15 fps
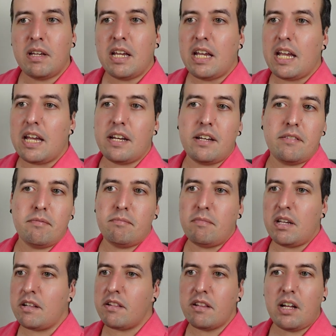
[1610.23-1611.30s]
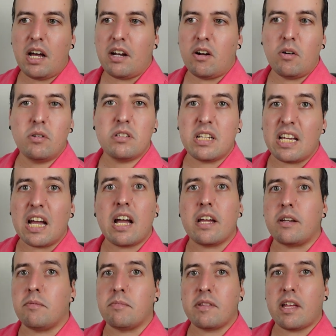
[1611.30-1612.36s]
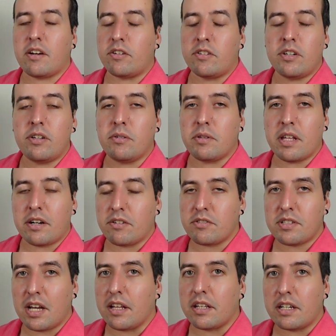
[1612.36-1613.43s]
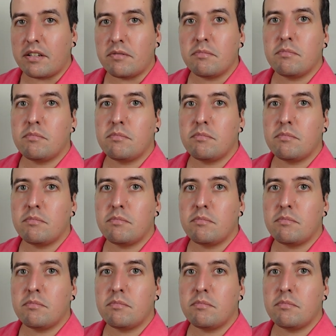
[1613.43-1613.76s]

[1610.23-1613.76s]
And it's not only items that are new that are selling.